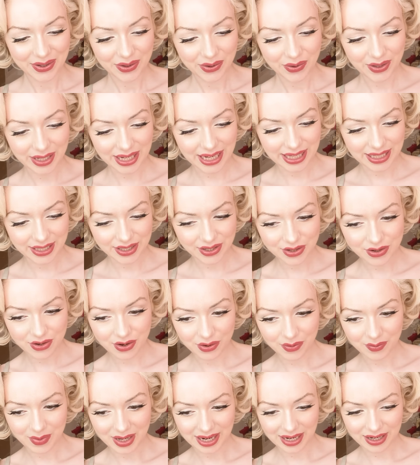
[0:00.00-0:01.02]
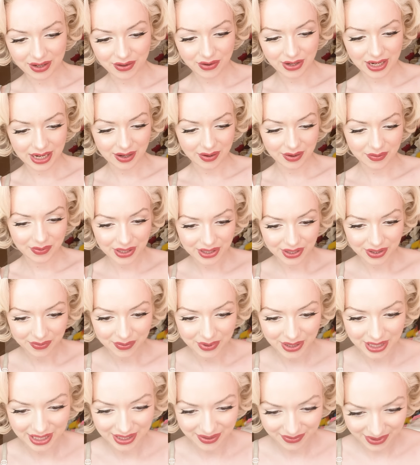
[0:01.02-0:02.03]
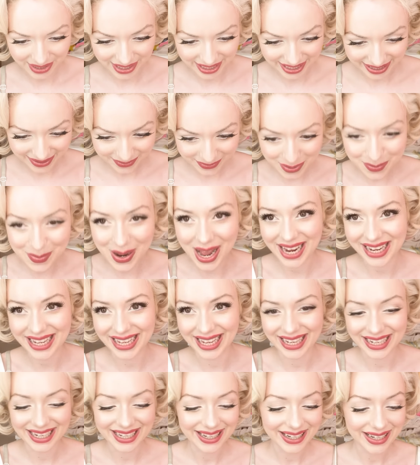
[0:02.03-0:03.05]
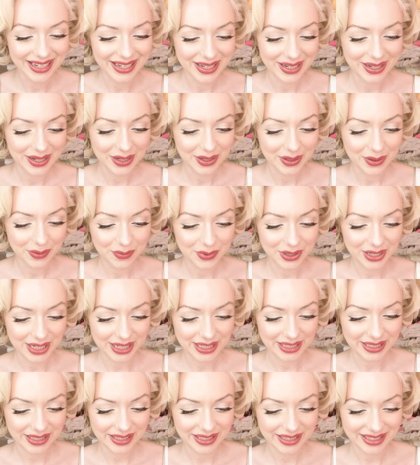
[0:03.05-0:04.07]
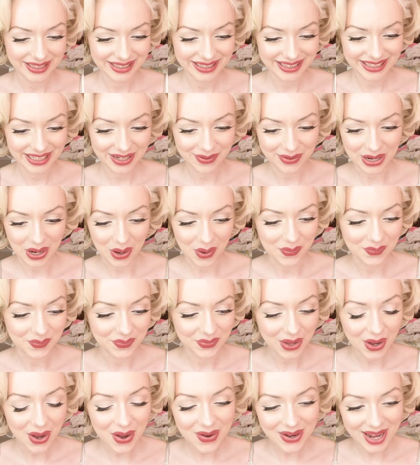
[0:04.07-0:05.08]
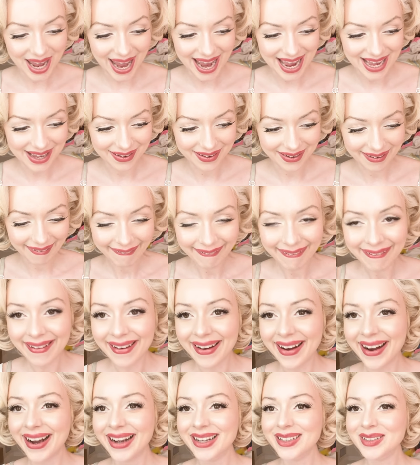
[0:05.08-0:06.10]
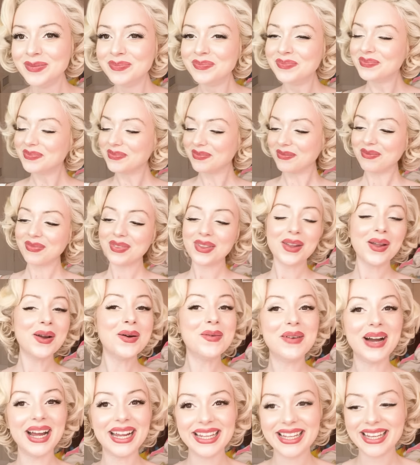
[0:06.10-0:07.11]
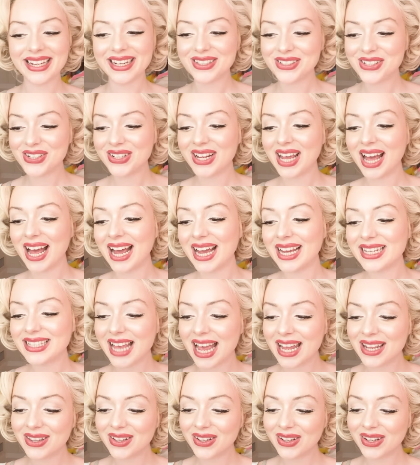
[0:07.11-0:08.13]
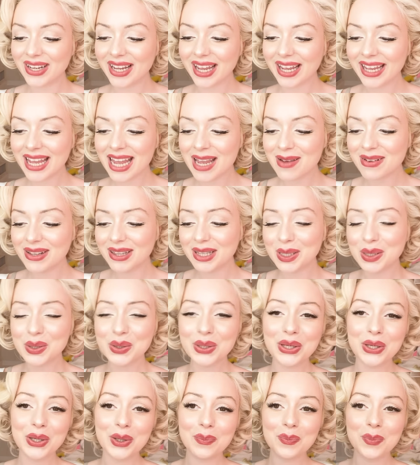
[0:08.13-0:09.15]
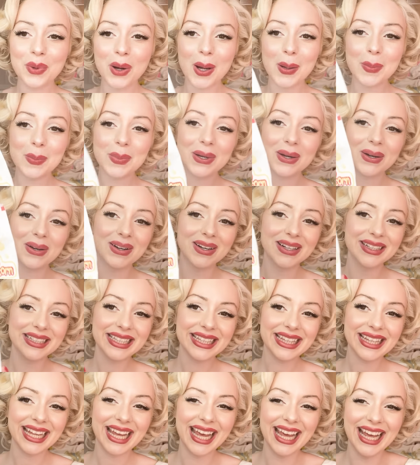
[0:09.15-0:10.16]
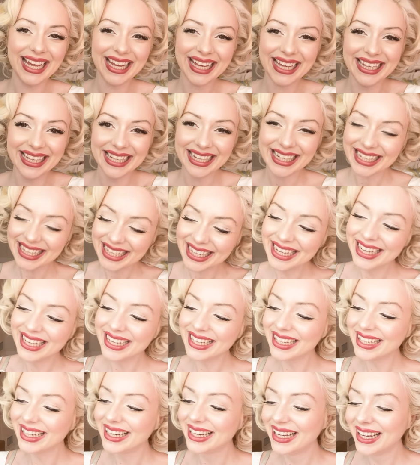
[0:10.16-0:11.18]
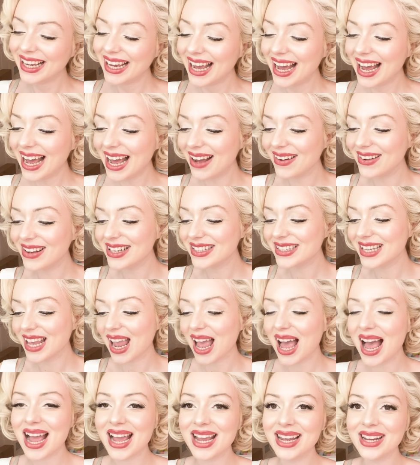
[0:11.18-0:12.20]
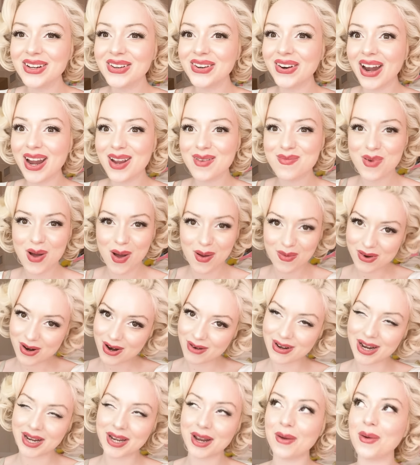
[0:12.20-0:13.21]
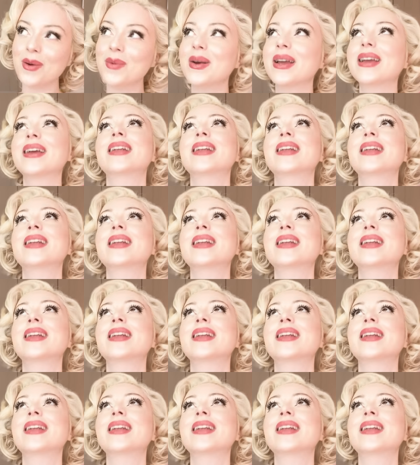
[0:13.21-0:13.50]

Okay, this is not going back in. Okay, we're good, we're good, we're good. We're back in. We're good. There we go. Okay. Oh my goodness, you guys. And look, it came a little cute popcorn thing. I was like, I crave popcorn right now. Oh my